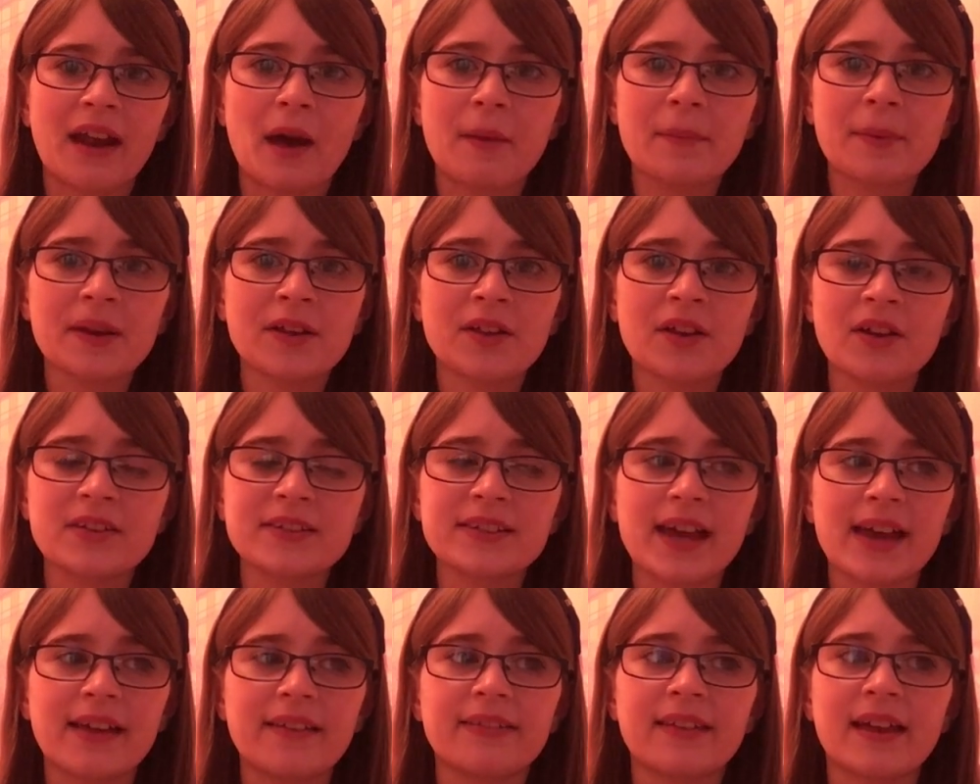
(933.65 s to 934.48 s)
I'll be in year
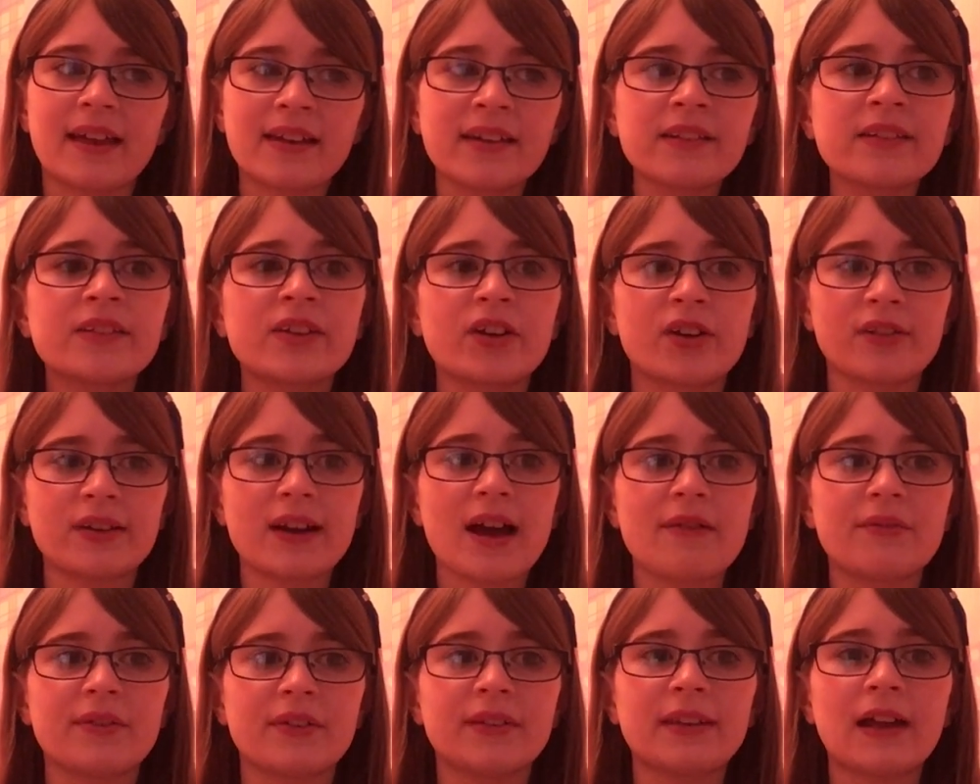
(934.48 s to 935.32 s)
ten, then in year
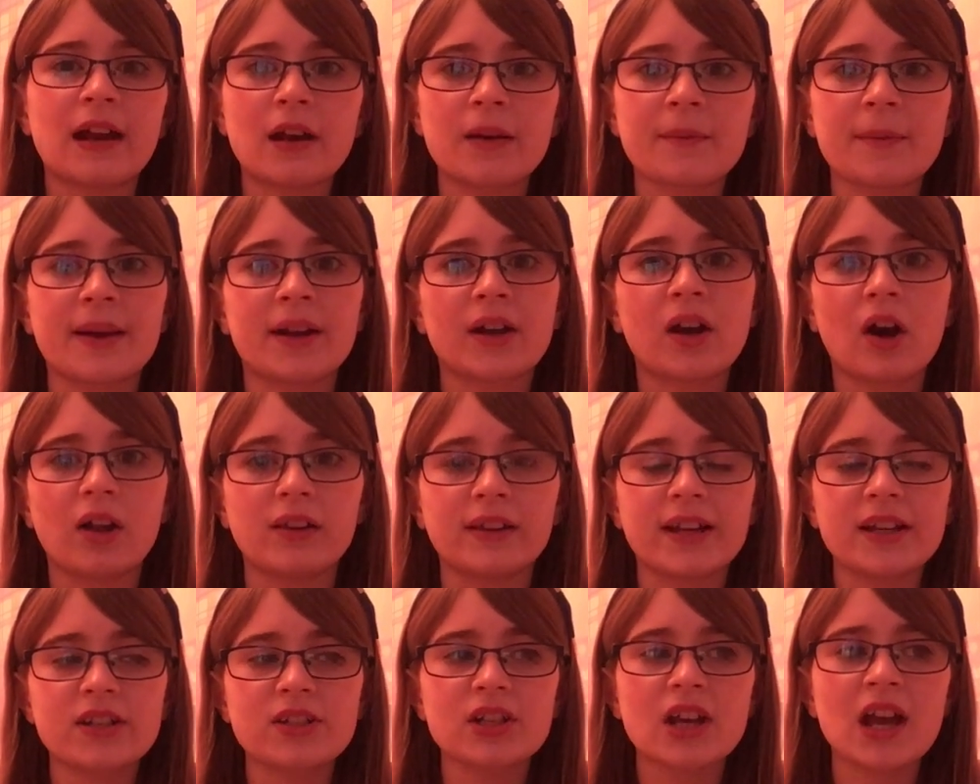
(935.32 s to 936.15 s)
eleven, then I'm in
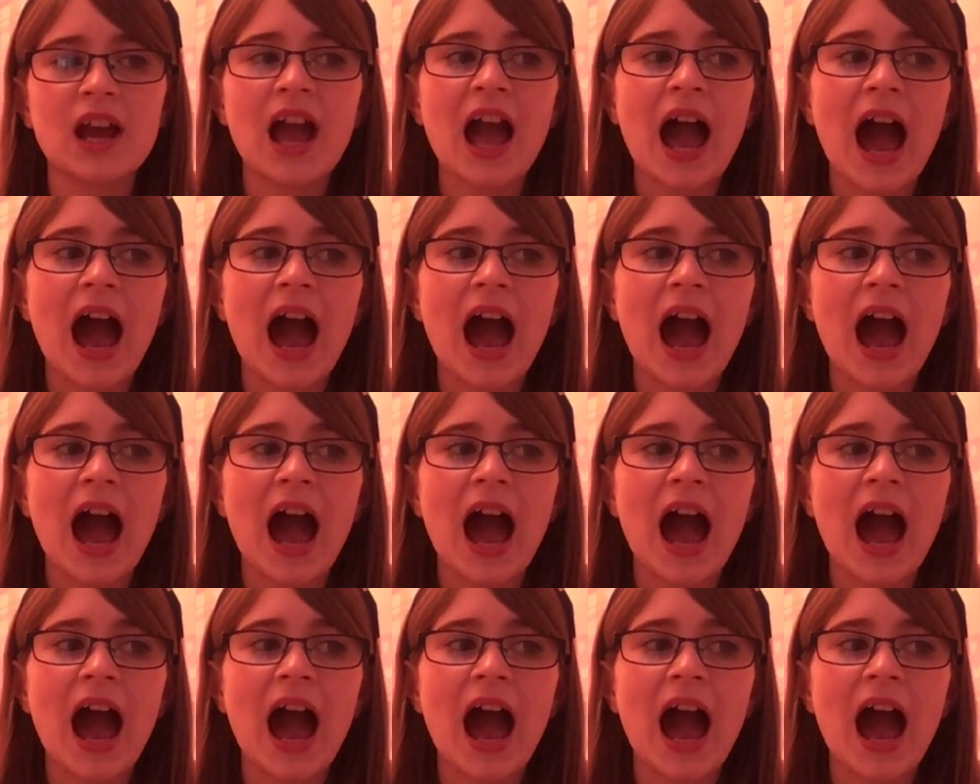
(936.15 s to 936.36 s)
college.